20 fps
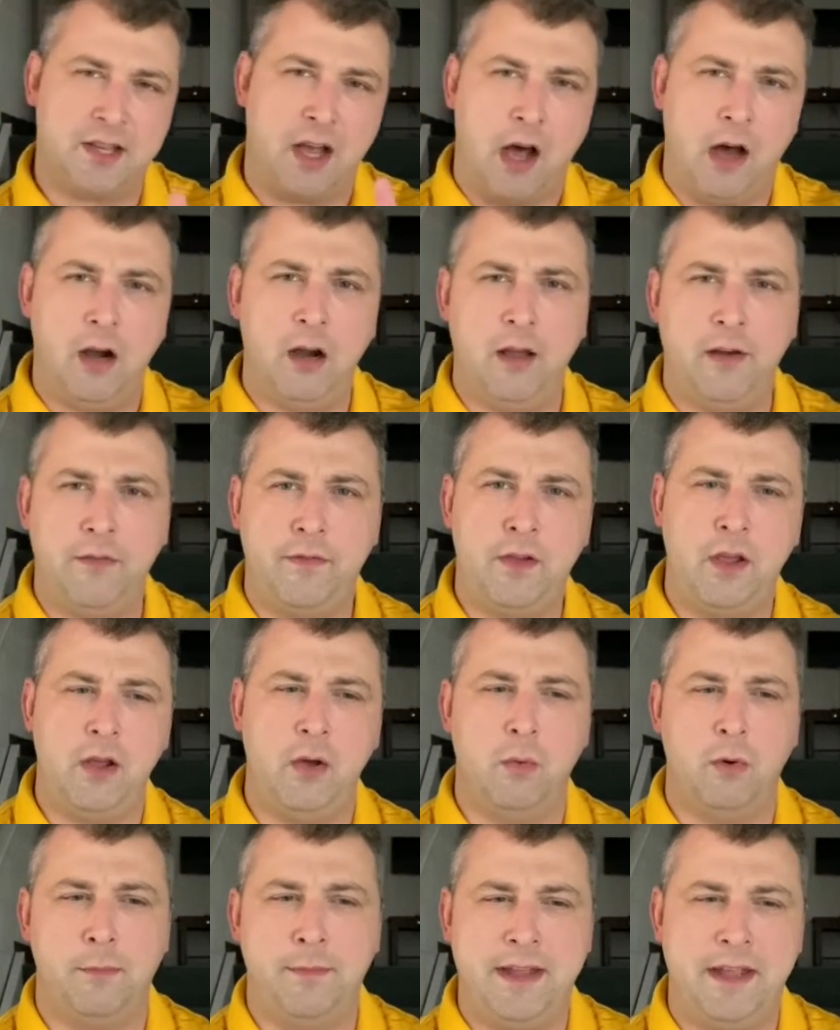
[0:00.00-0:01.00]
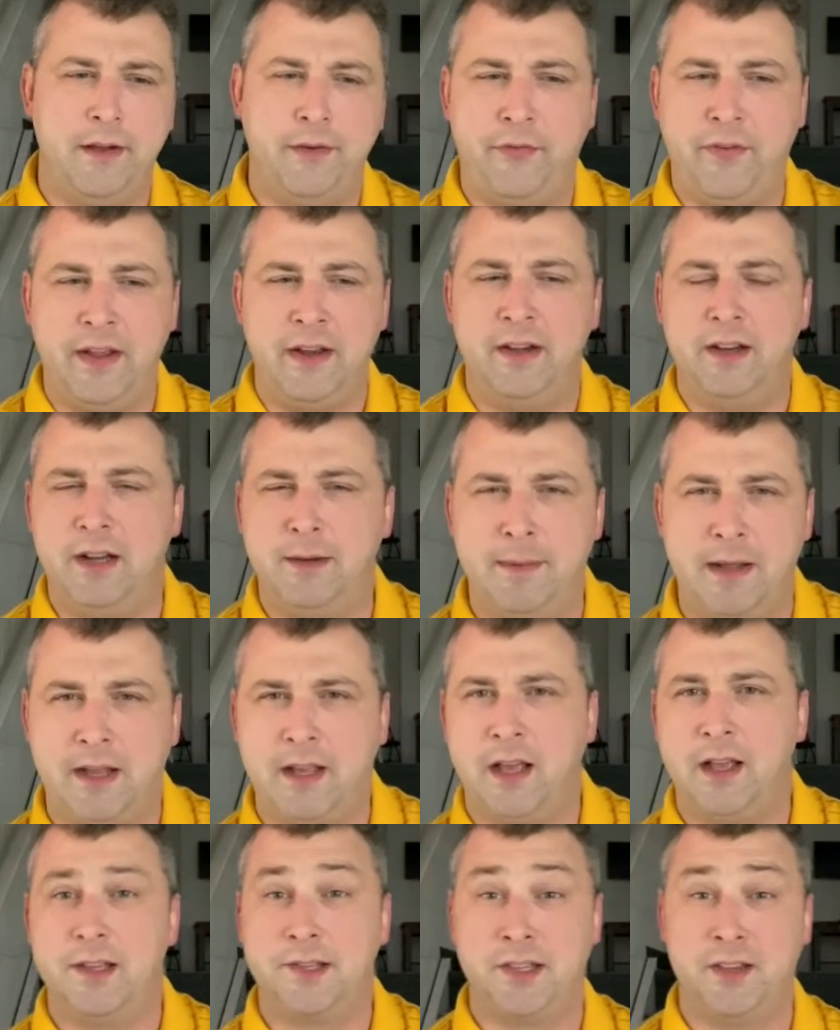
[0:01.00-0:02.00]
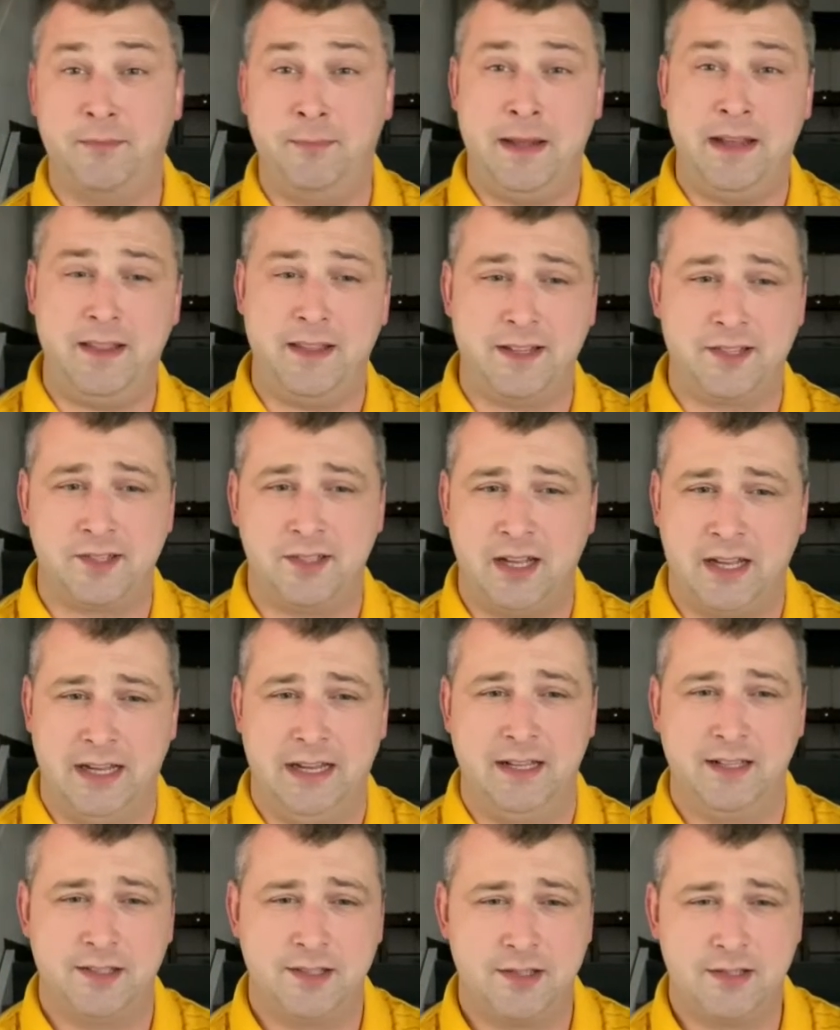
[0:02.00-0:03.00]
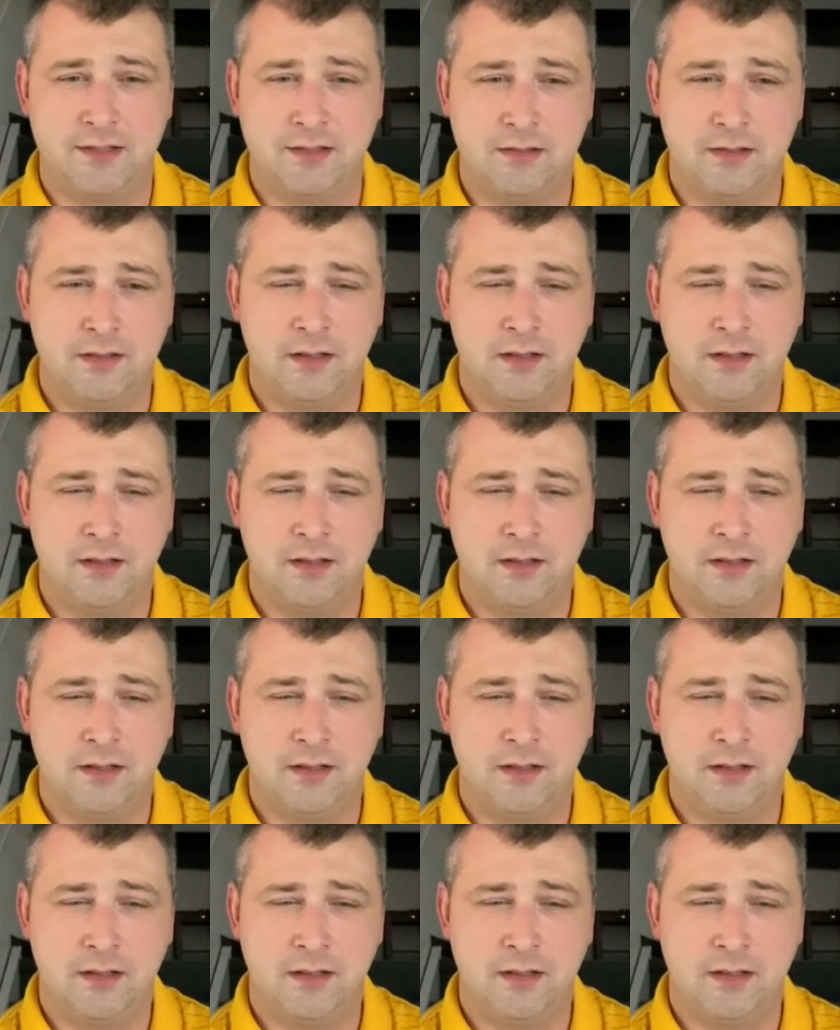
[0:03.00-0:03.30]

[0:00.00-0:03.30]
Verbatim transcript: all of you will be offended because of me this night.